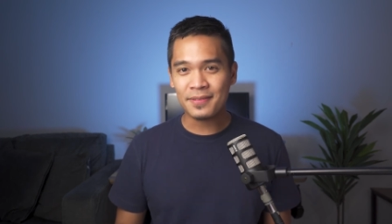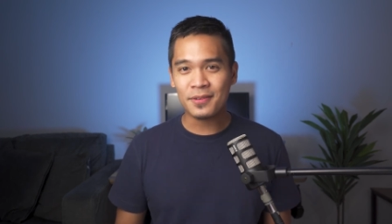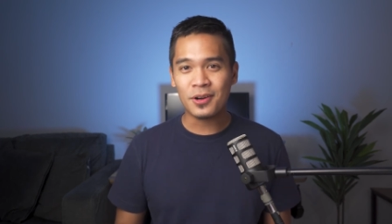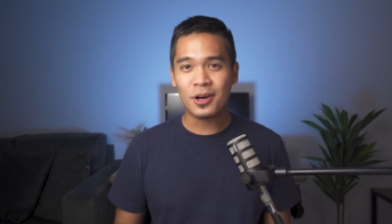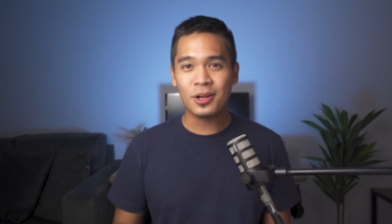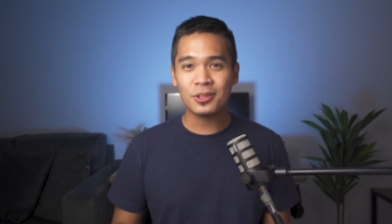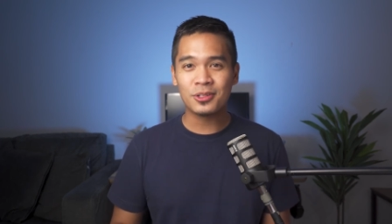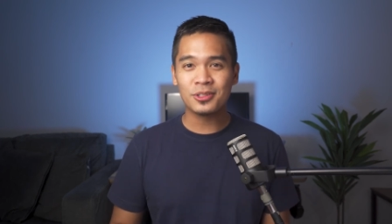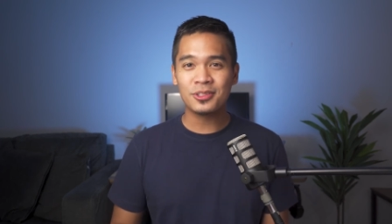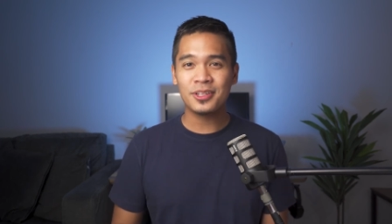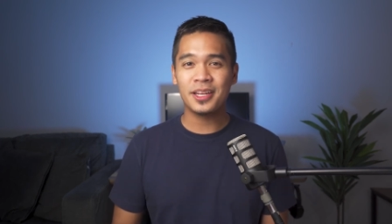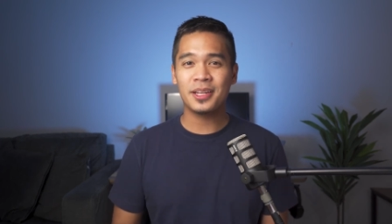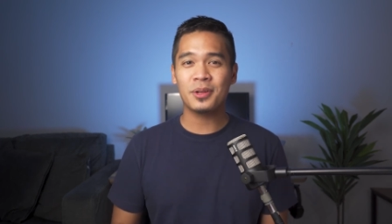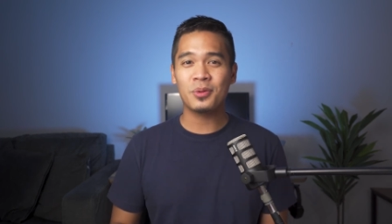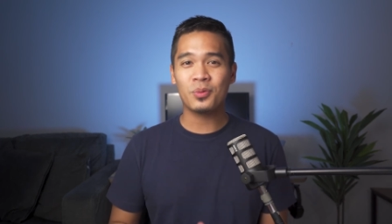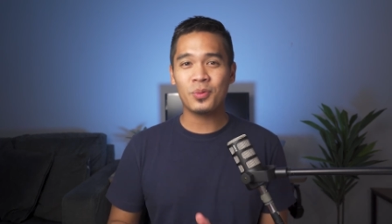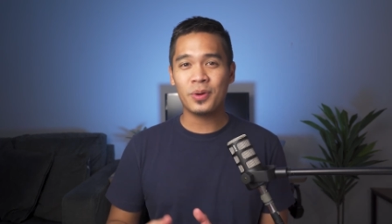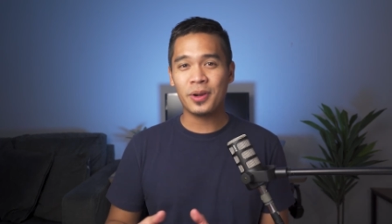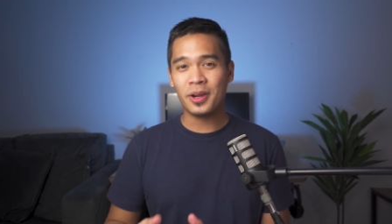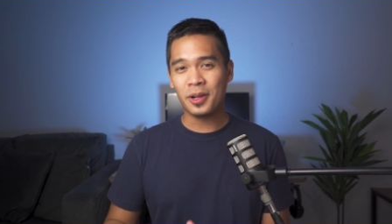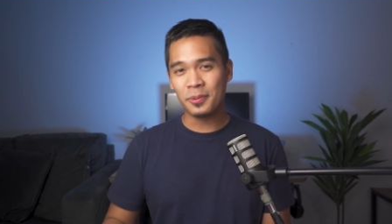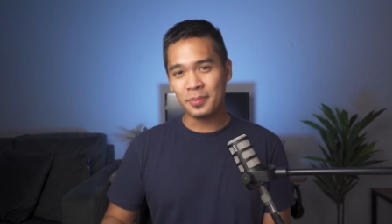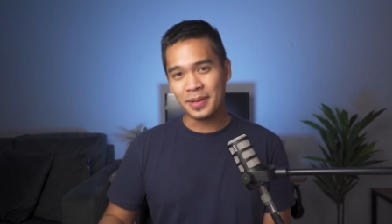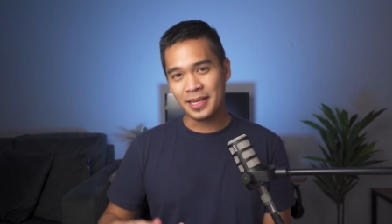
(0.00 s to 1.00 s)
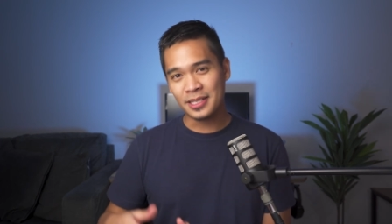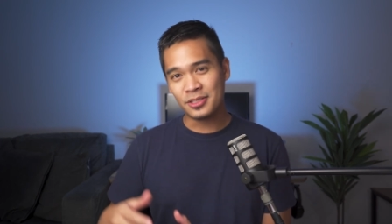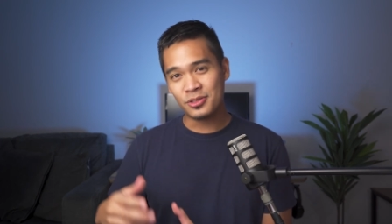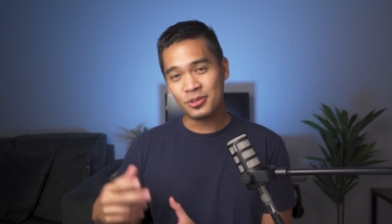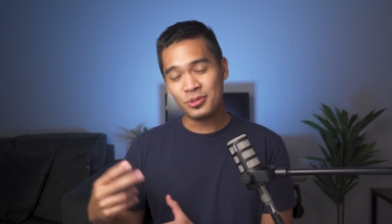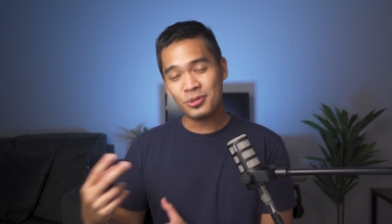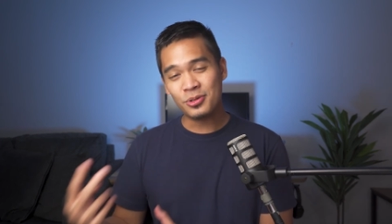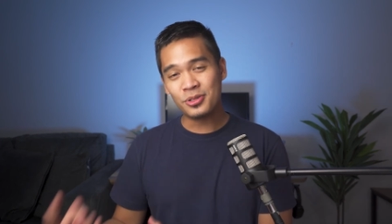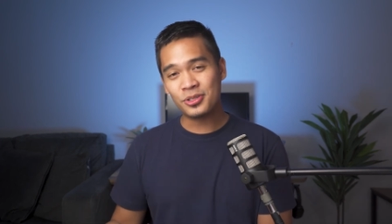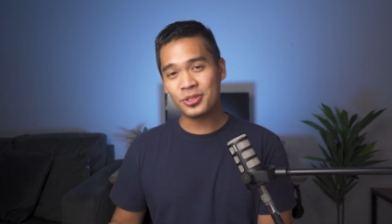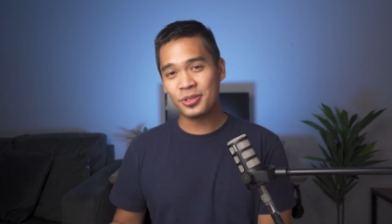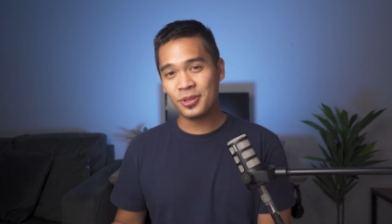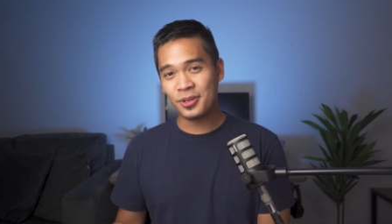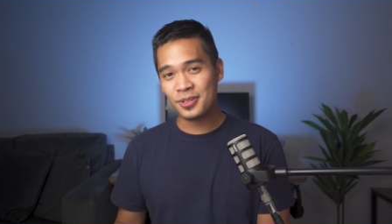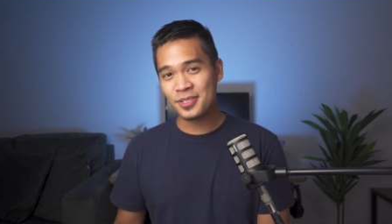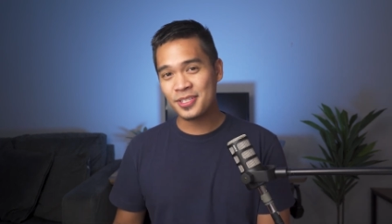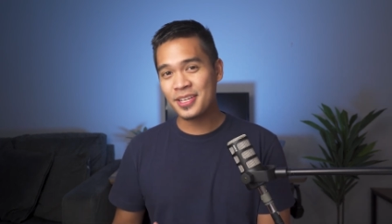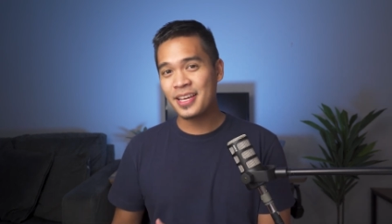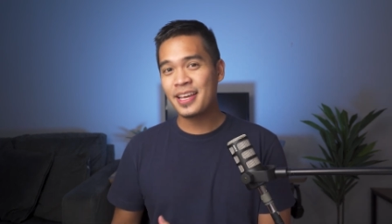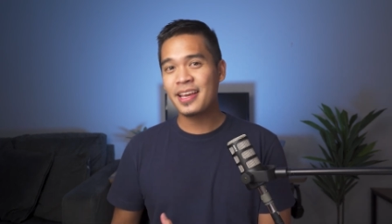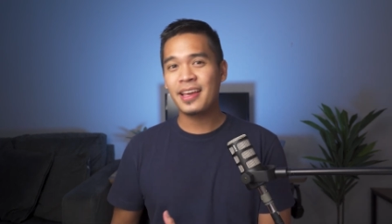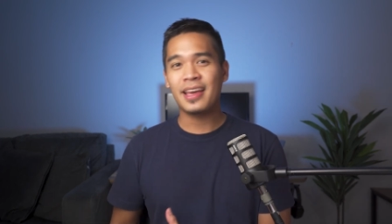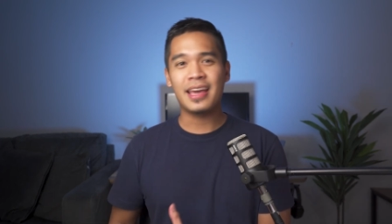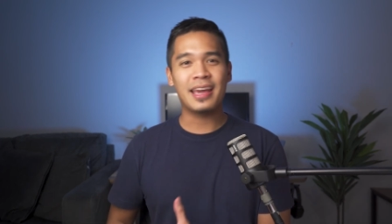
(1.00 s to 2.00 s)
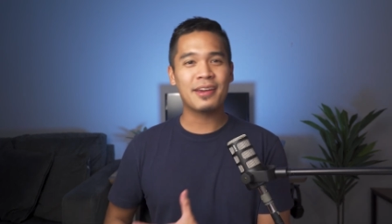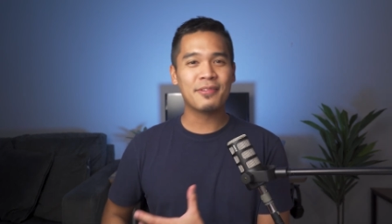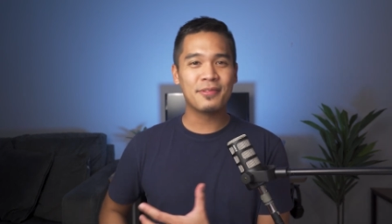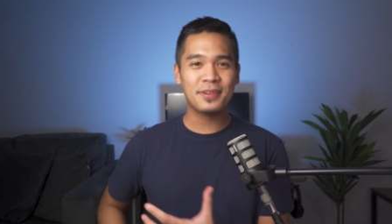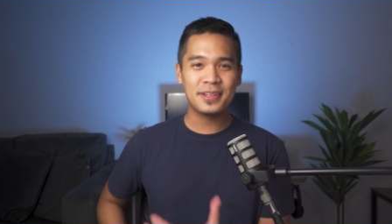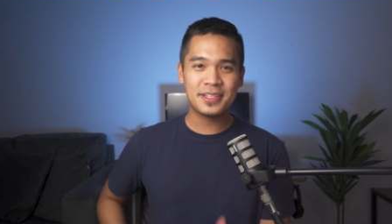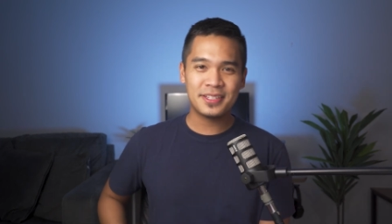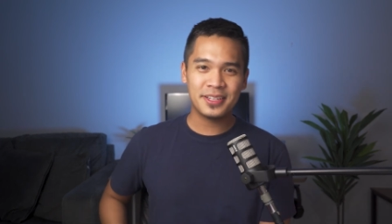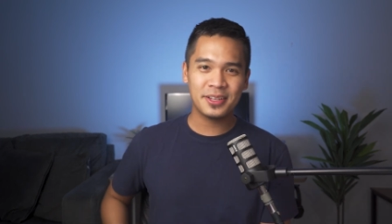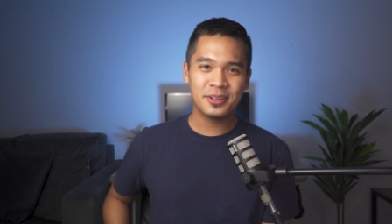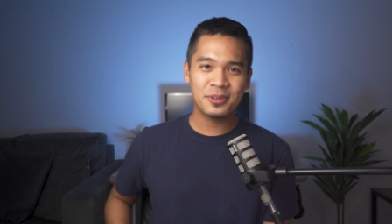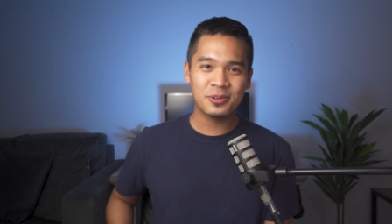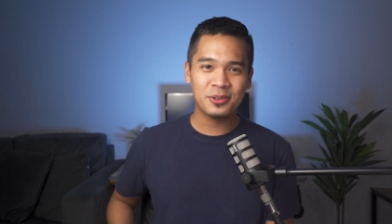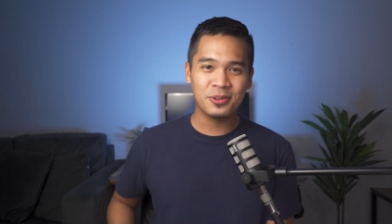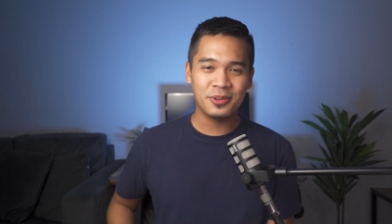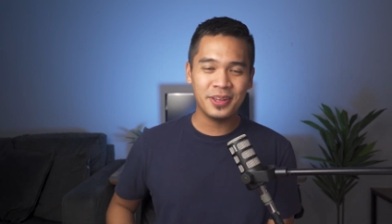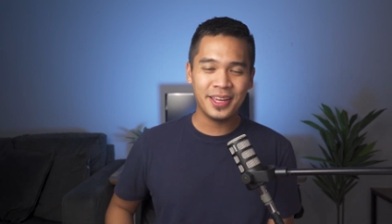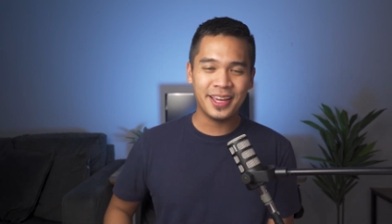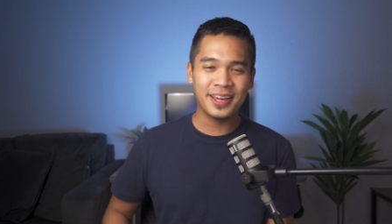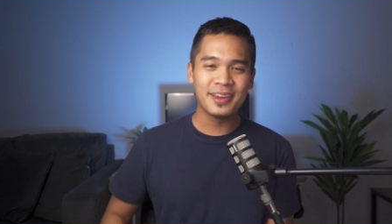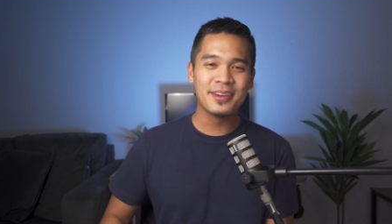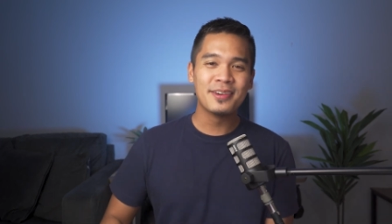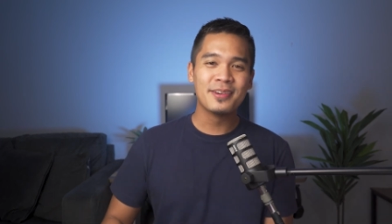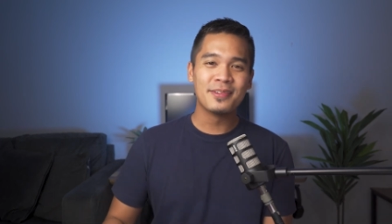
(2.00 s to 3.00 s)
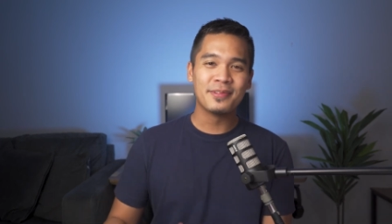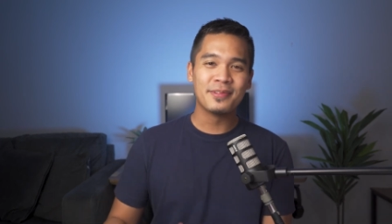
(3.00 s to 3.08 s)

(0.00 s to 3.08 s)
I've alternated wearing my two shirts every single week